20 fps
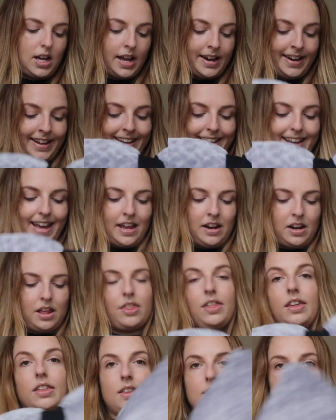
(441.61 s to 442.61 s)
And again, I
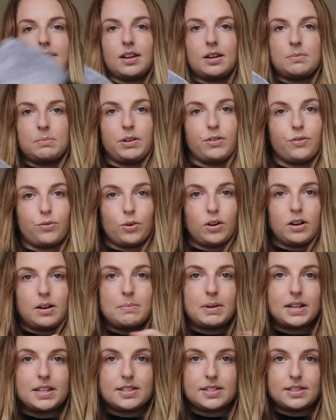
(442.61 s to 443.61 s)
think these are going to be for
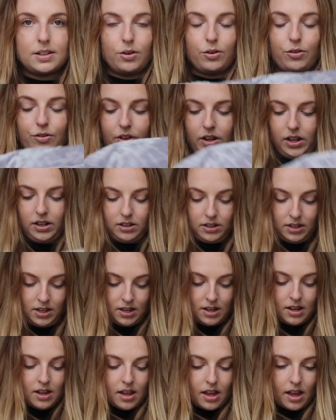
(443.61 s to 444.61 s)
my sofa.
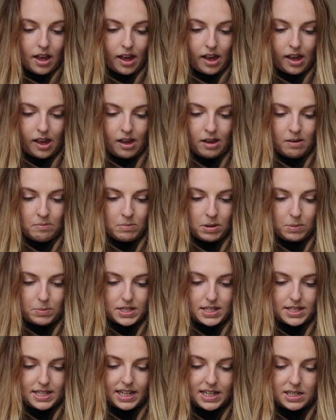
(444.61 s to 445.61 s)
Um, it
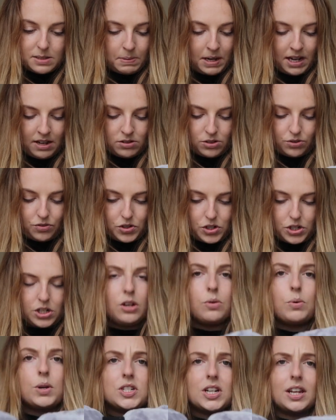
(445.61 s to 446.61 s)
was six pounds for
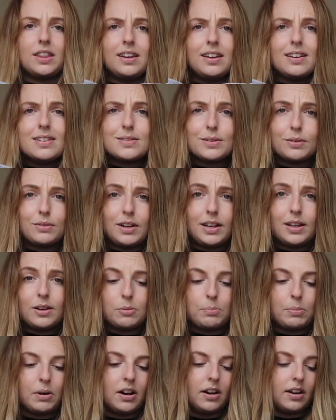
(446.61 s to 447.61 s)
two, which I think is a really
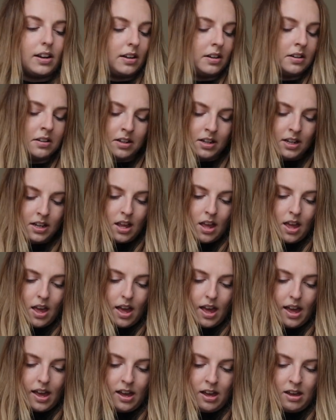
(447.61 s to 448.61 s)
good bargain.
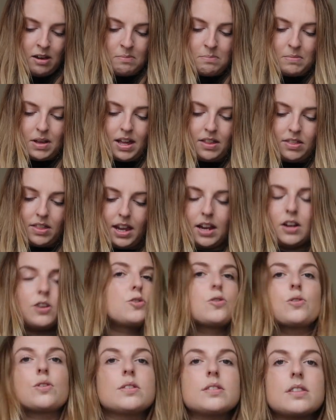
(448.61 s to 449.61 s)
Um, and they are
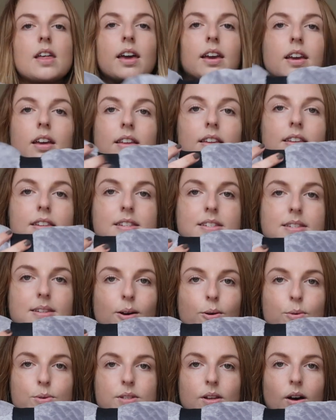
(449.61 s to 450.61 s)
just like
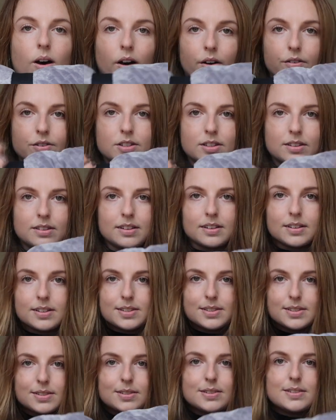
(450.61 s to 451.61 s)
so soft. They're
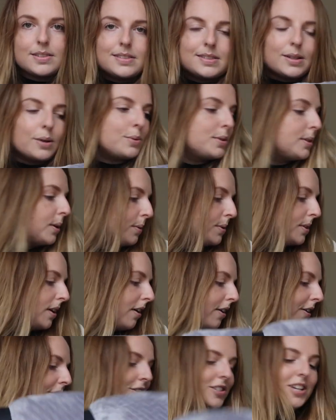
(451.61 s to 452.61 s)
so, so
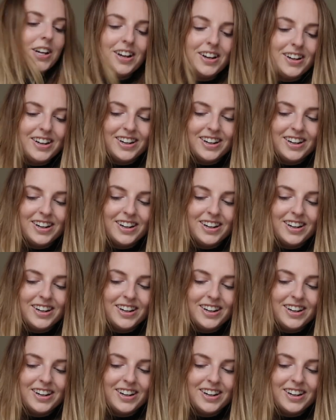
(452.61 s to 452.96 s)
soft.